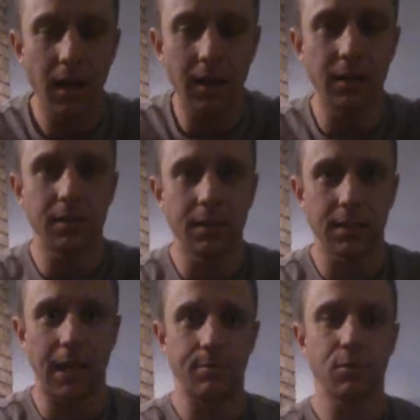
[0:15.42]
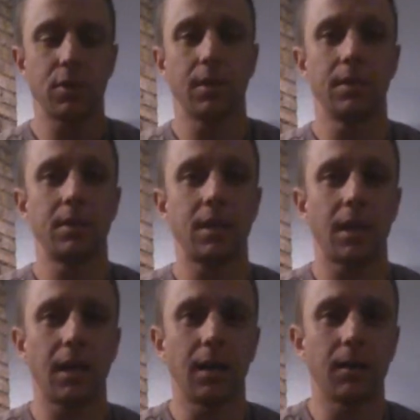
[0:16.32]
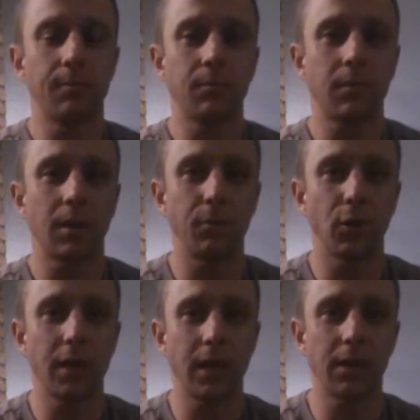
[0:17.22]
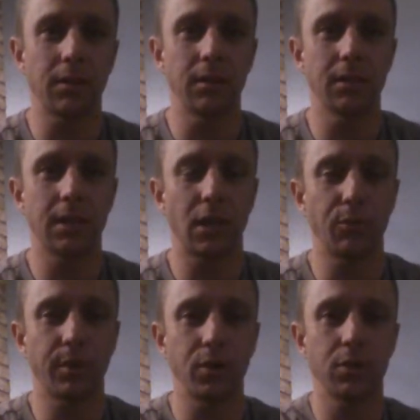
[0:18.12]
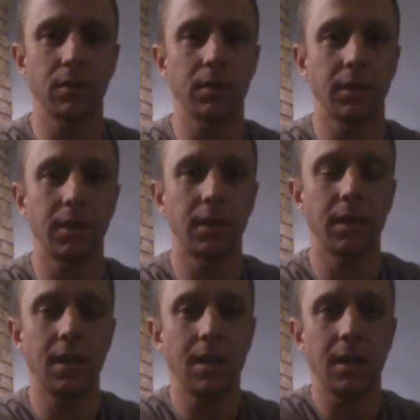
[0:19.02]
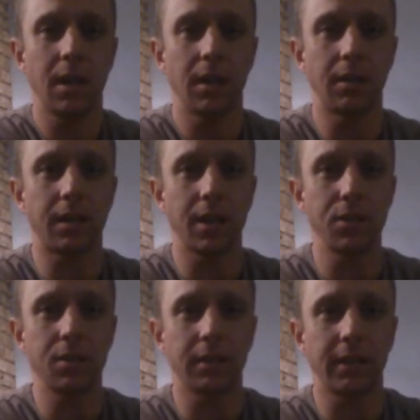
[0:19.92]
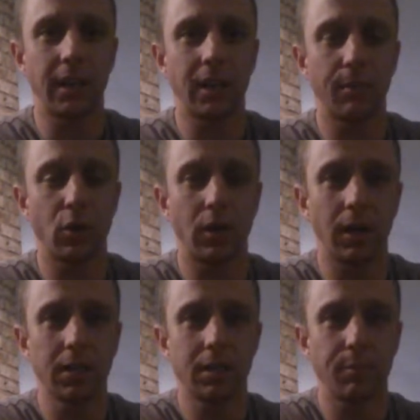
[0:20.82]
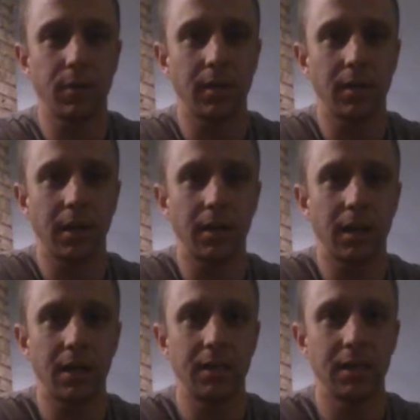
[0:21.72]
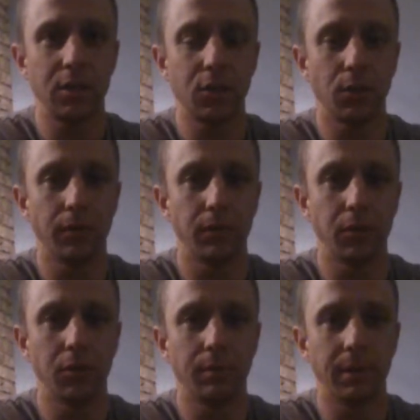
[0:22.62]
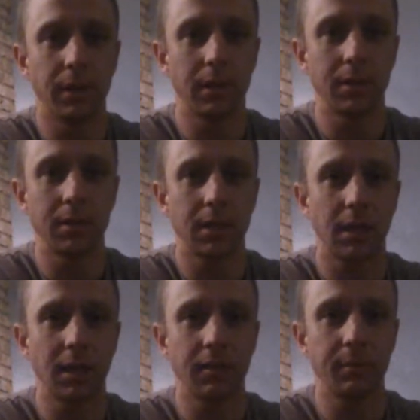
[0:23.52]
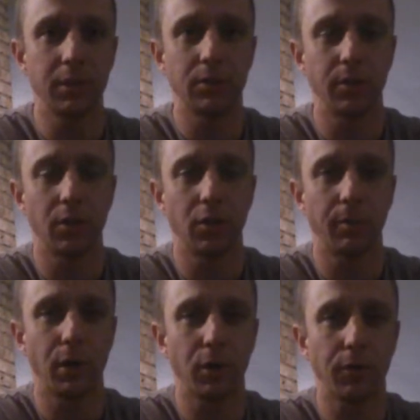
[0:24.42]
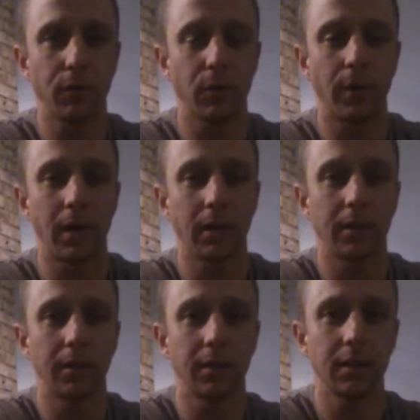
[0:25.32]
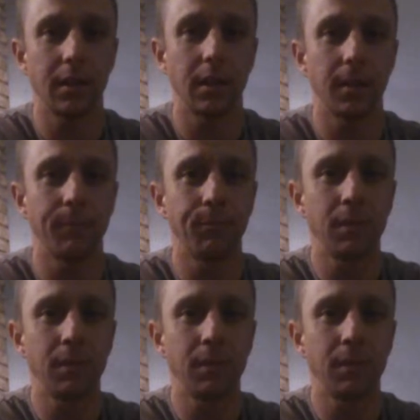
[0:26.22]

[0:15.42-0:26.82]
Hey, this is Adam Shed. Um, I'm working at this outpatient clinic, and occasionally I come across something that I need to review because uh, I've been doing home health for a while and uh,